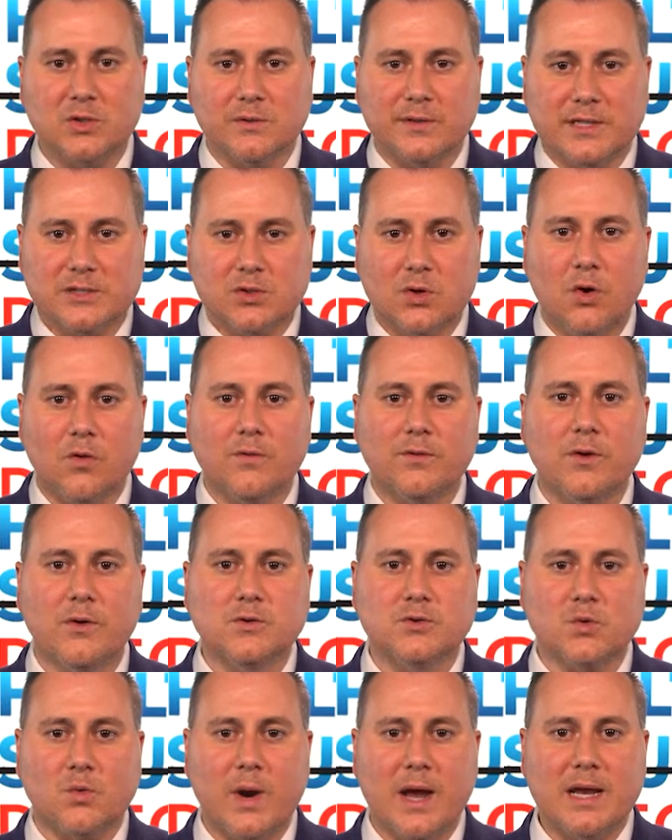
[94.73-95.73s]
So let's go over
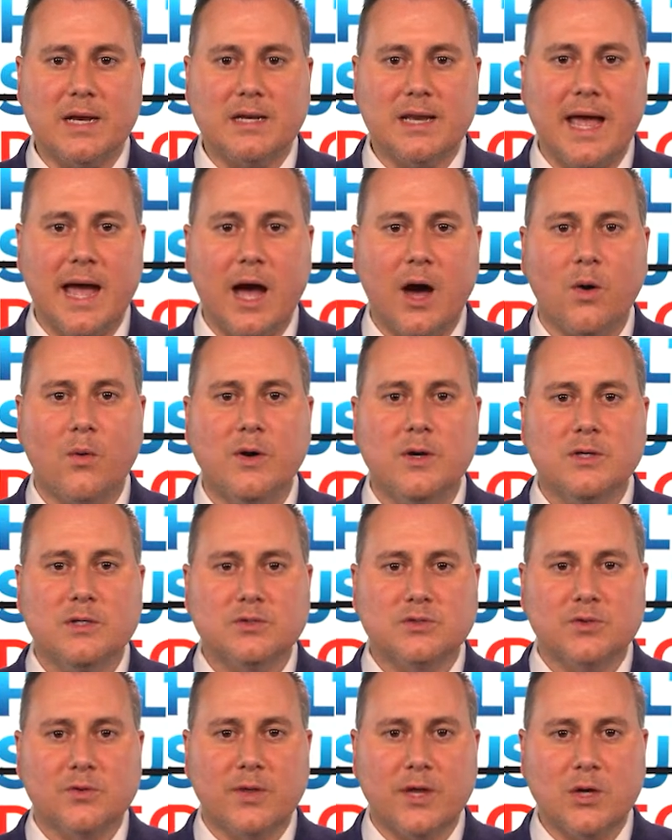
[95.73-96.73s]
those right now
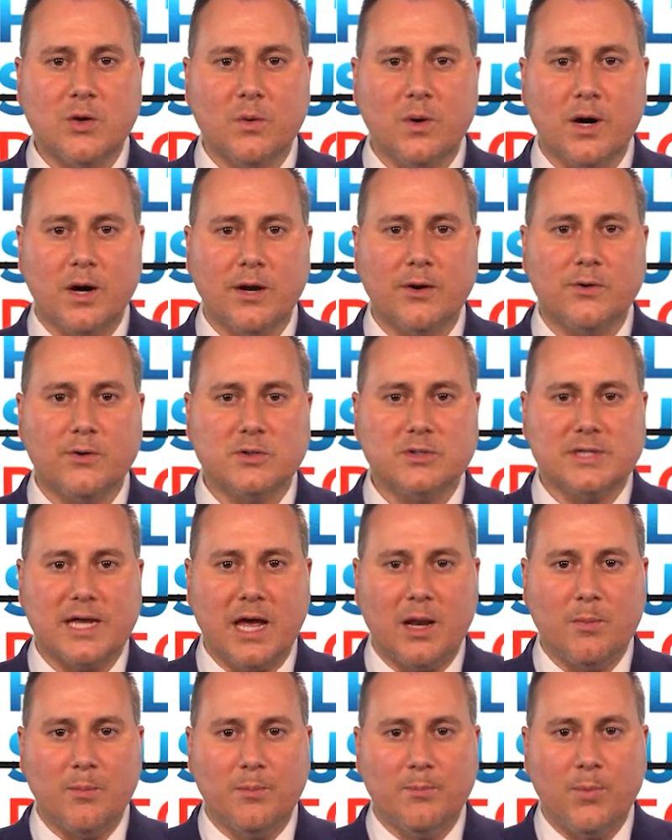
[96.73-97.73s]
so that you
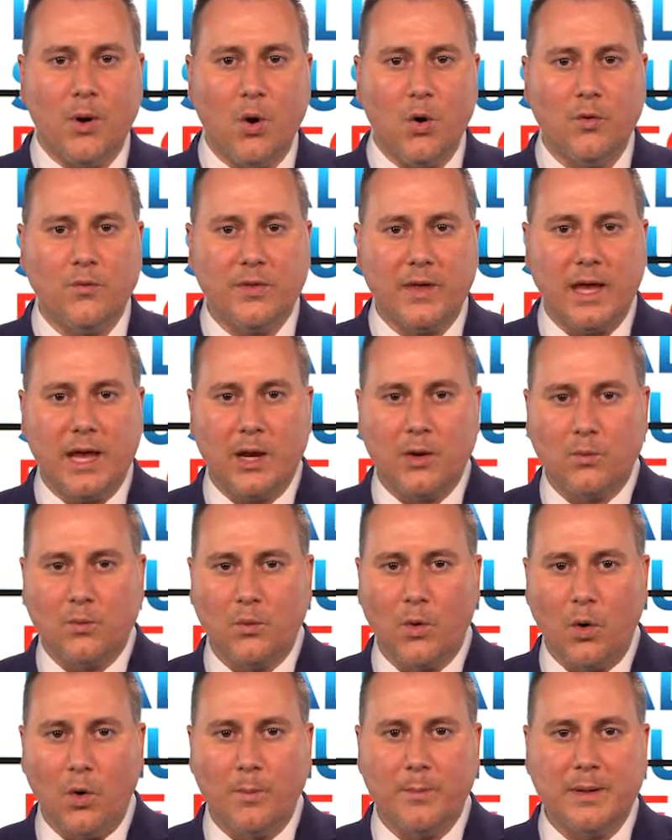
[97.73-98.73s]
understand both
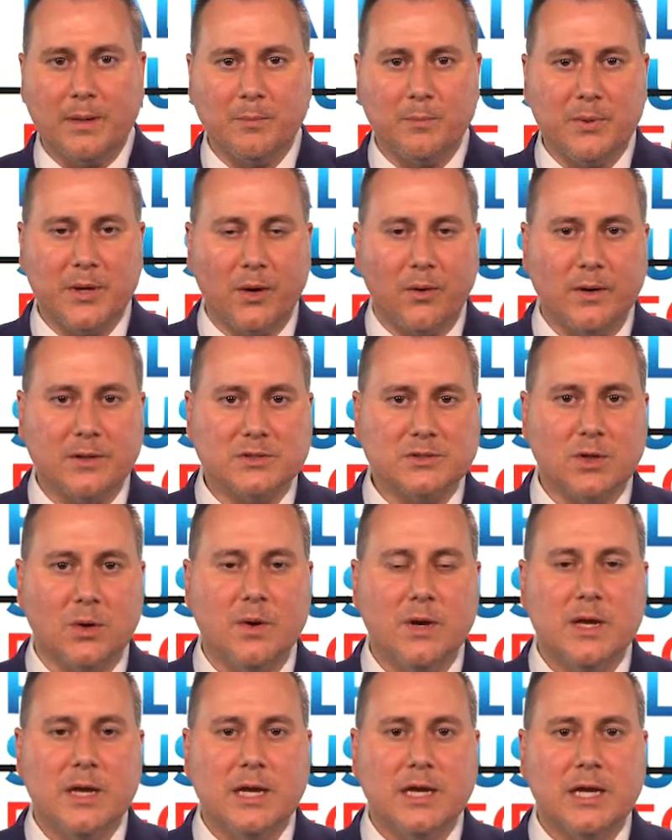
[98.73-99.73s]
enrollment periods.
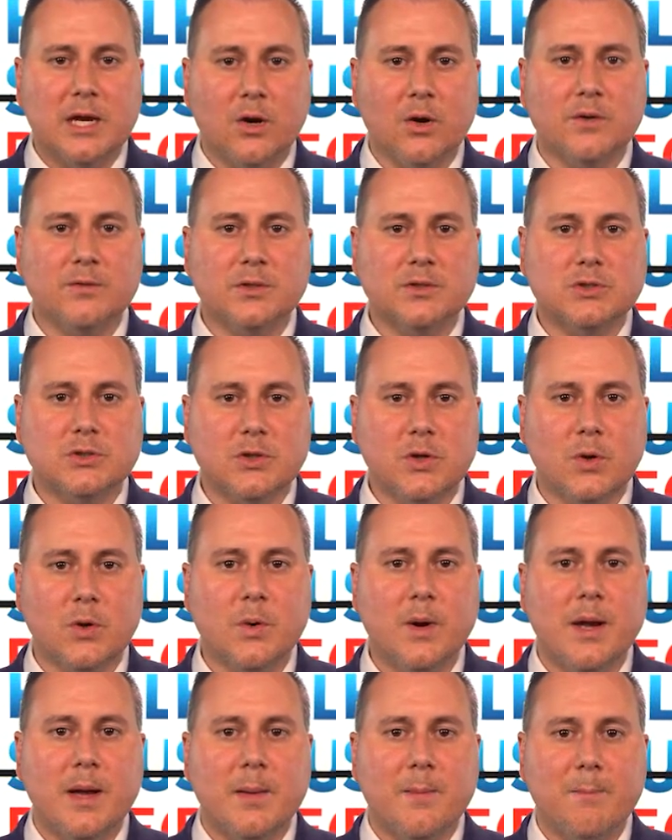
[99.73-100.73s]
So here are the
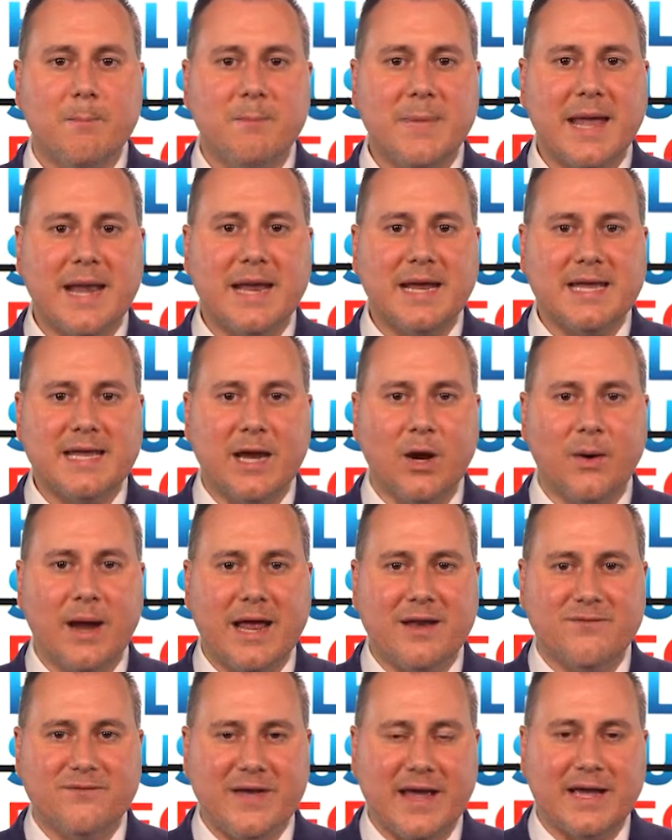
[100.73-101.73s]
2 Medicare
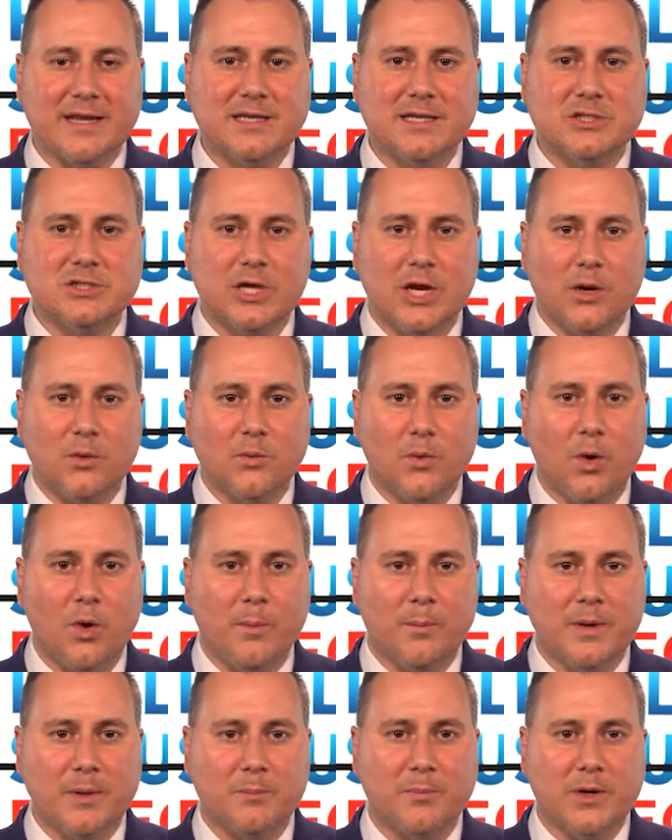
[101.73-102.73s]
Advantage
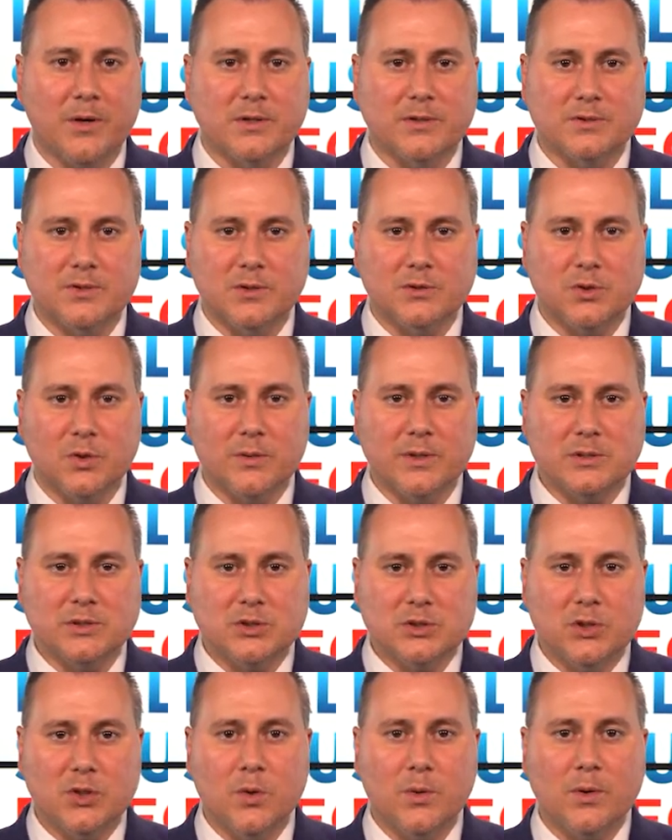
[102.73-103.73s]
enrollment periods. There's only
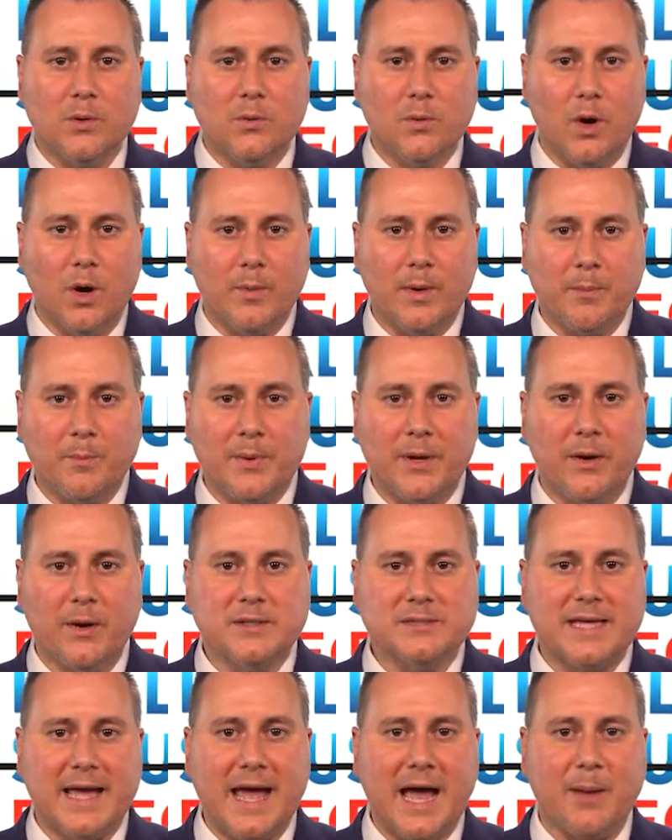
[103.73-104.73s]
2 enrollment
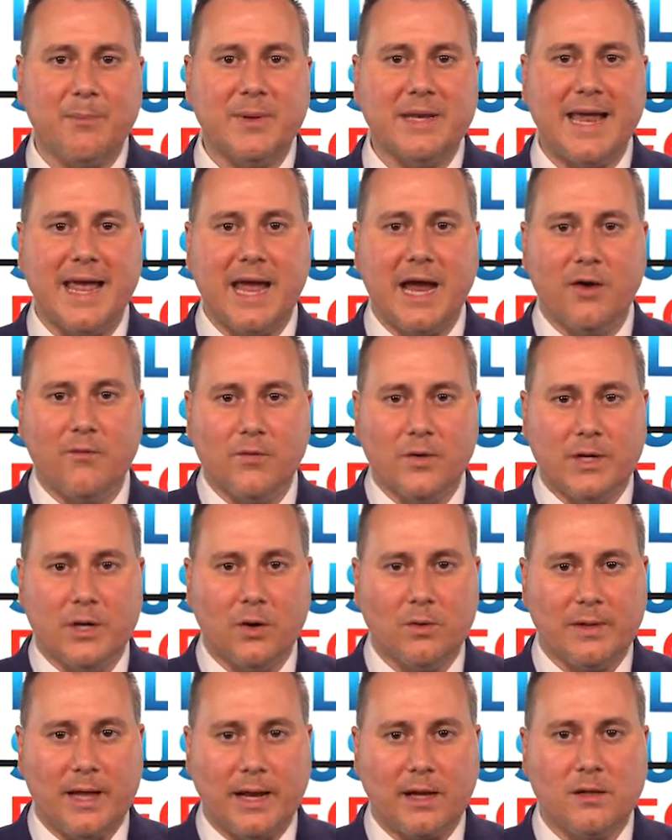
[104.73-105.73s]
periods that happen every
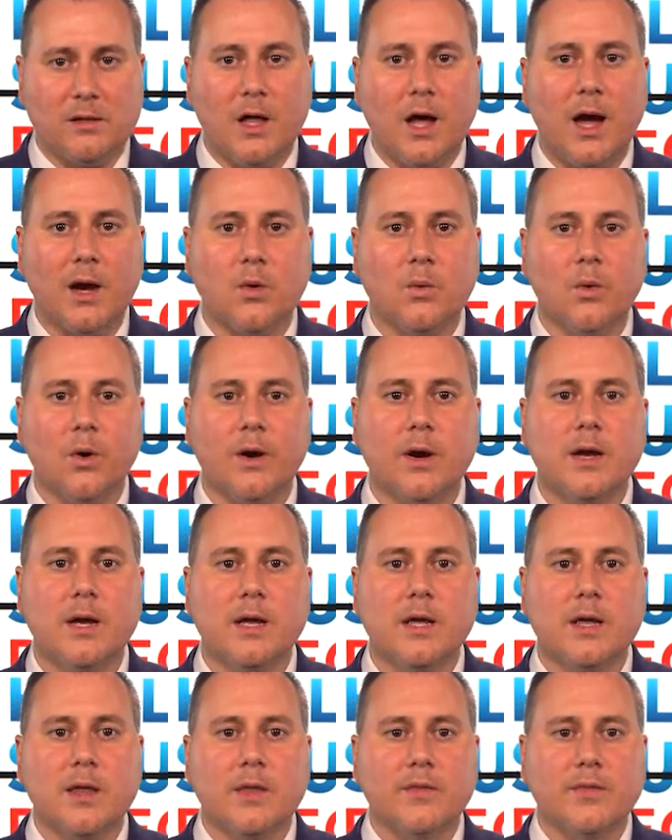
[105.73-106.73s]
year like clockwork
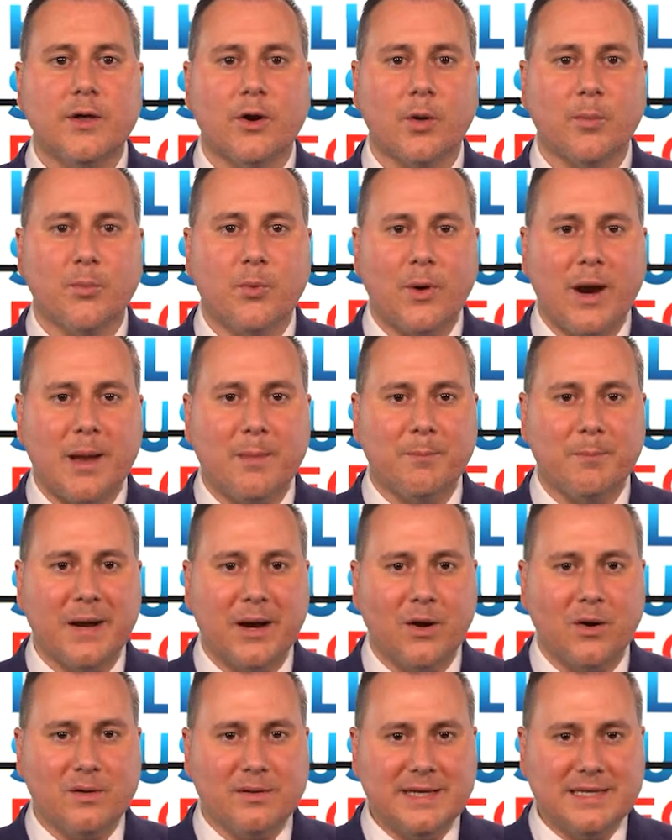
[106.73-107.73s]
that are
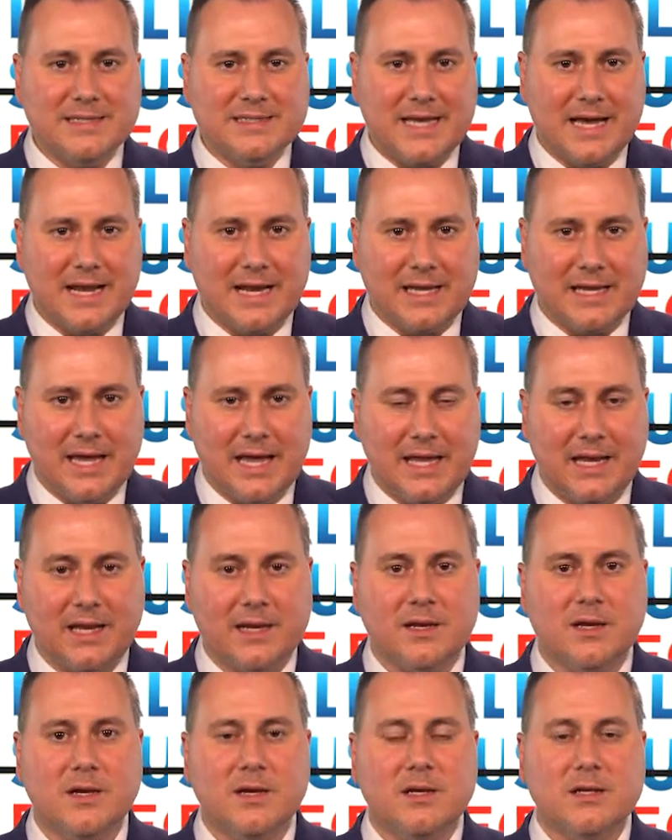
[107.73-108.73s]
primarily
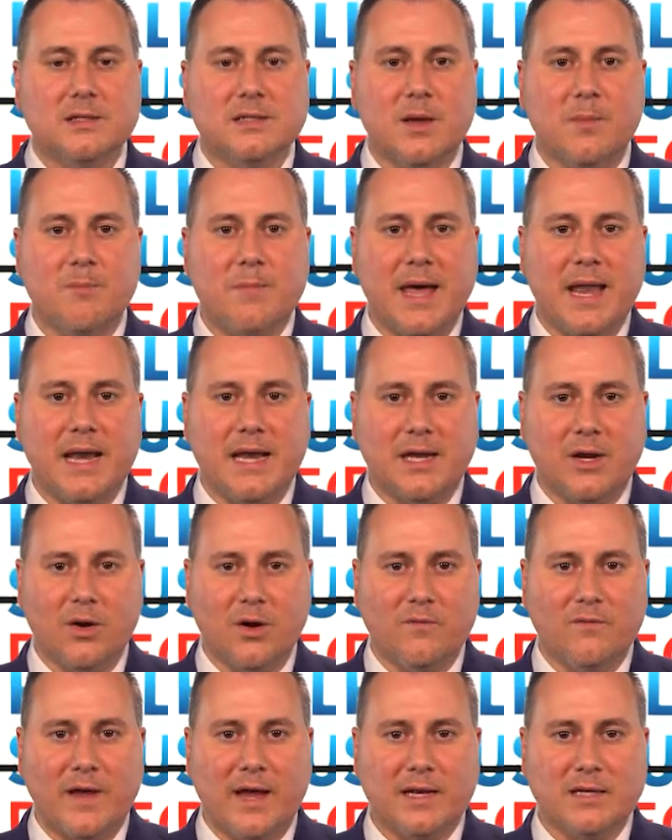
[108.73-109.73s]
dedicated to Medicare
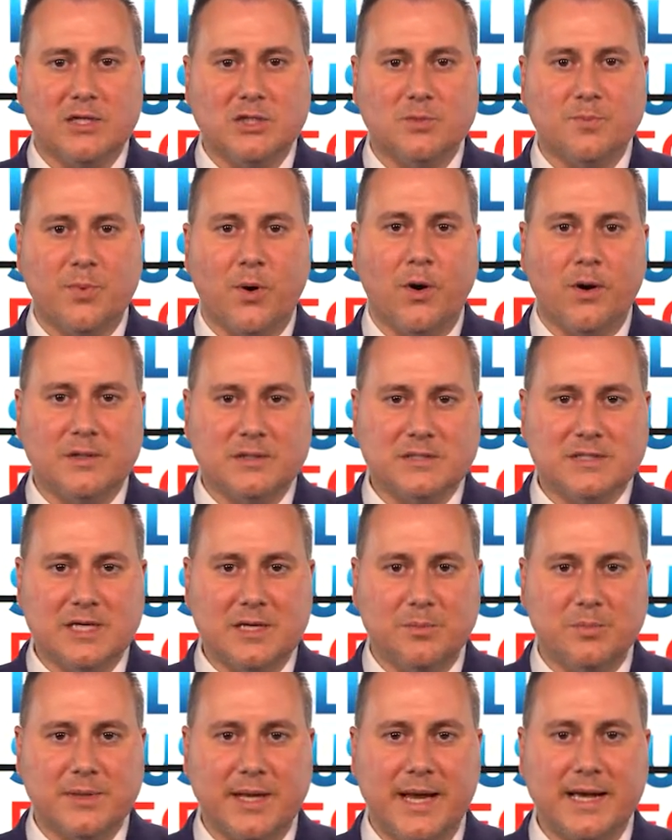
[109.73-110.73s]
Advantage Part
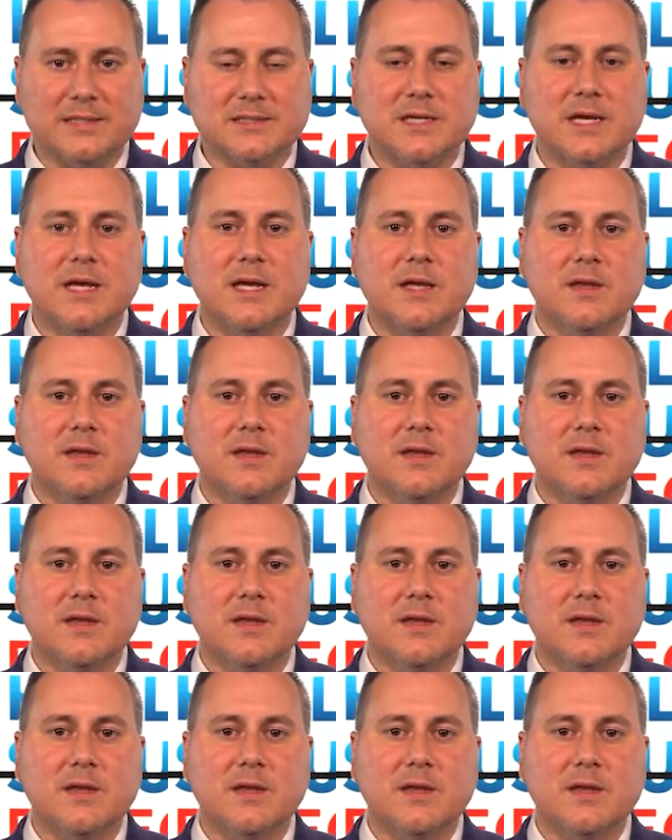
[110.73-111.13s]
C plans.